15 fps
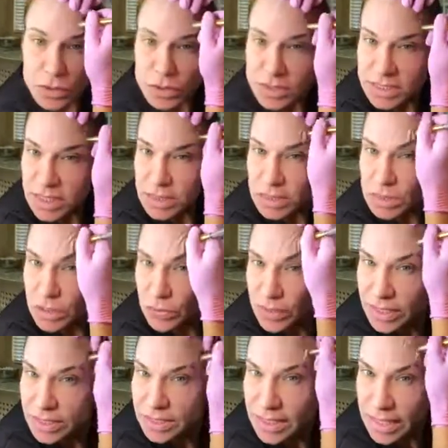Use
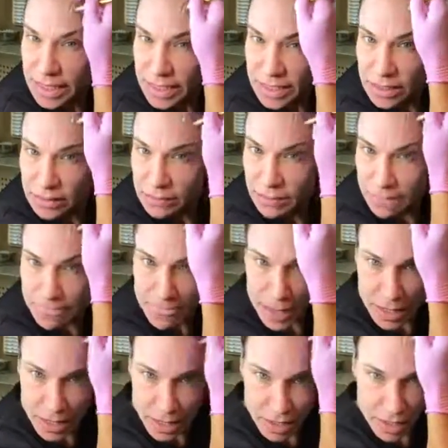sunscreen daily.
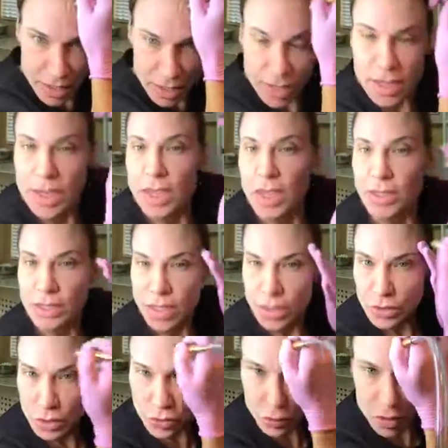And
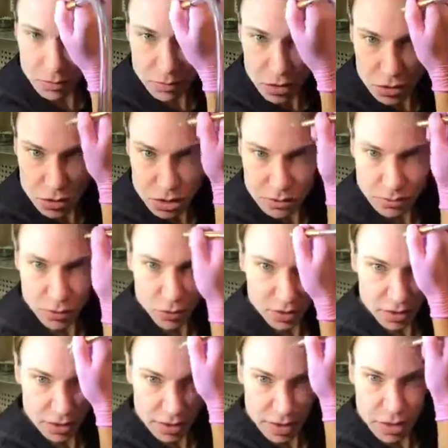then the 3 most
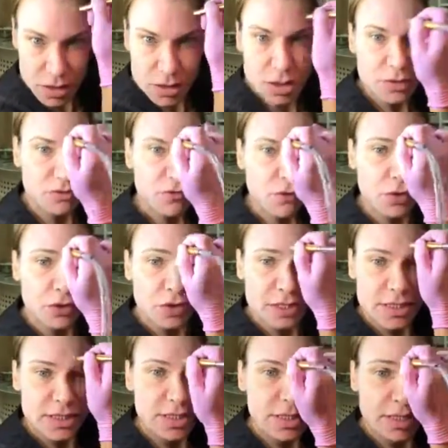important things for
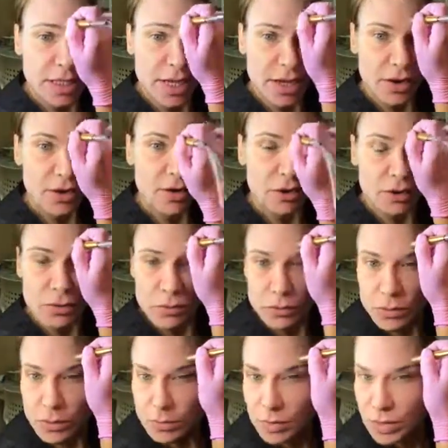good skincare
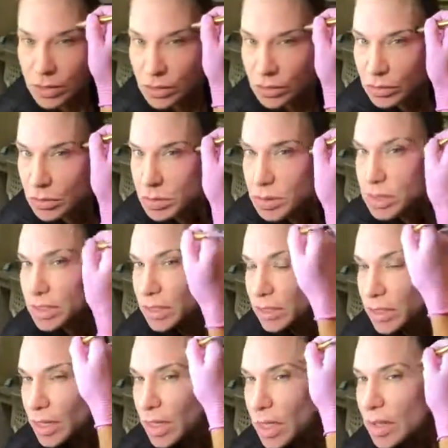would be using
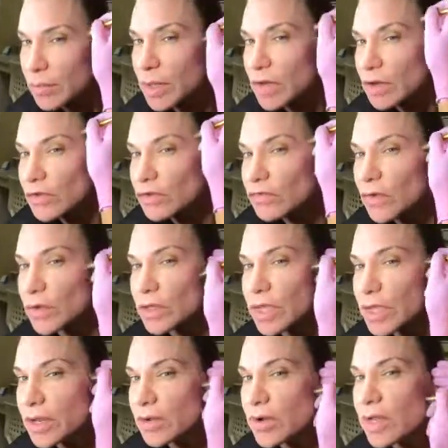an
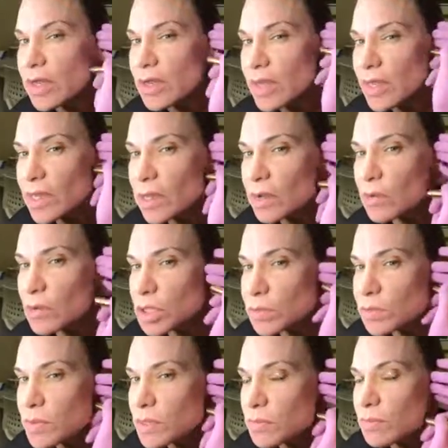exfoliator at night, which
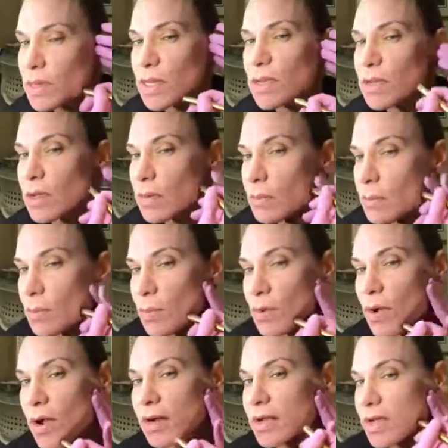would be a
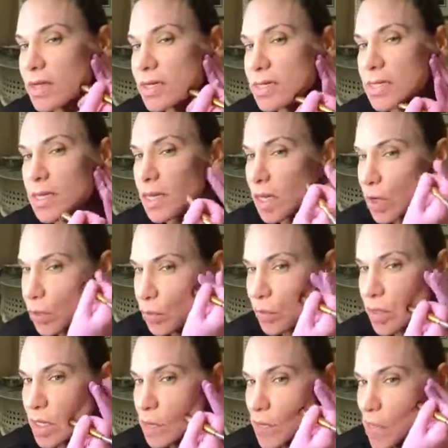product, a
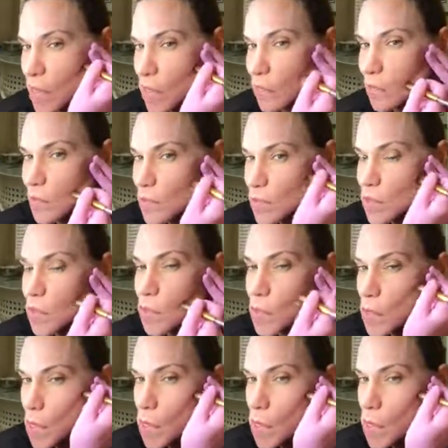cream that helps to